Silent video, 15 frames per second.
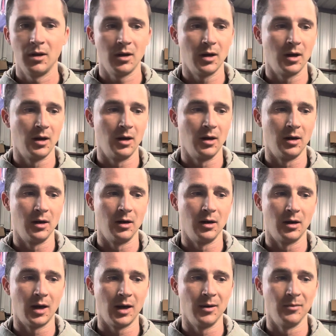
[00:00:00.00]

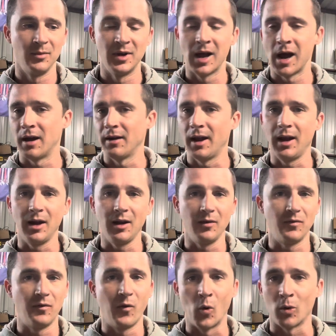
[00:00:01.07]
I am not a
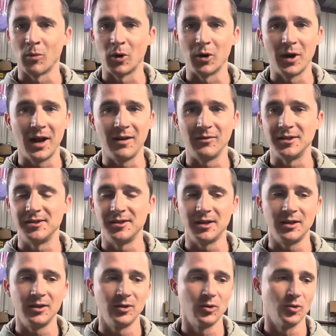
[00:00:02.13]
former Navy
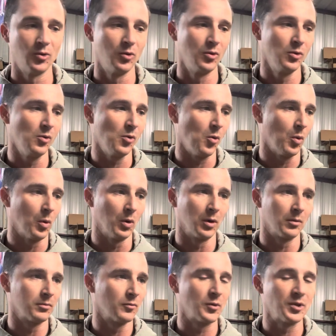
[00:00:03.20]
SEAL
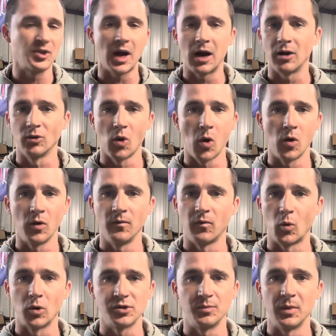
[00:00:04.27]
or retired law
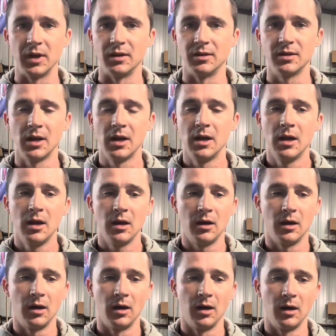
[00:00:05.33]
enforcement.
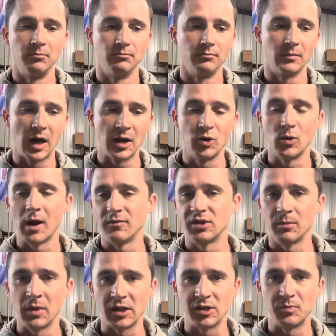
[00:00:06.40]
I do have
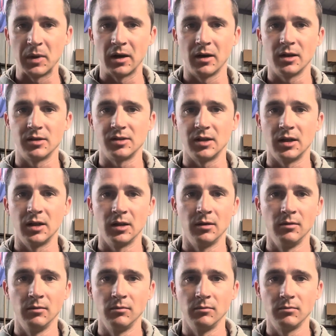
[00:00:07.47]
some experience
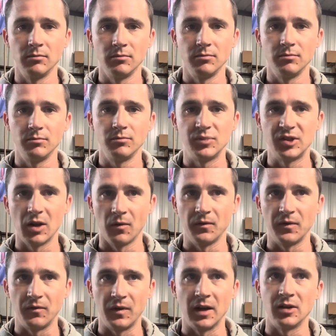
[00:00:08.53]
in
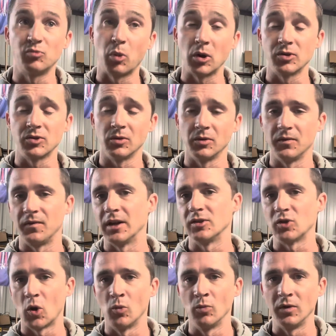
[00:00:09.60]
self-defense, personal defense,
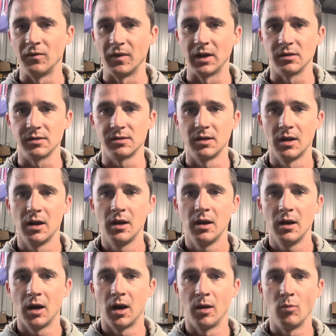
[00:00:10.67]
home defense,
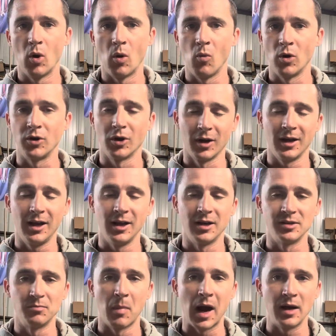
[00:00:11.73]
but what you're going to get
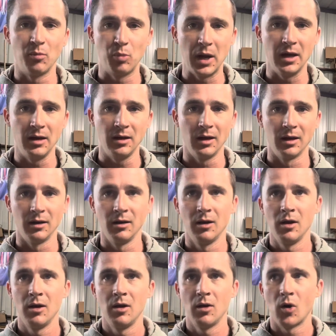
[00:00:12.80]
is my opinion
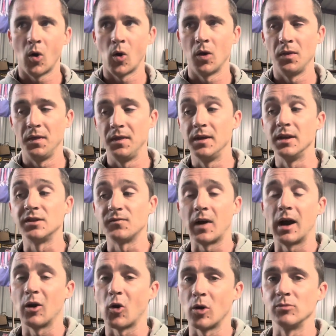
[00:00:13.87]
on this
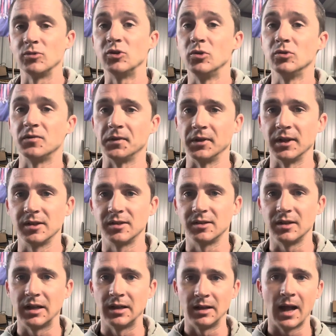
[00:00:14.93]
firearm's usefulness
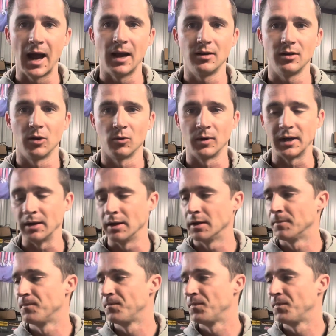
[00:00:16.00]
in that arena.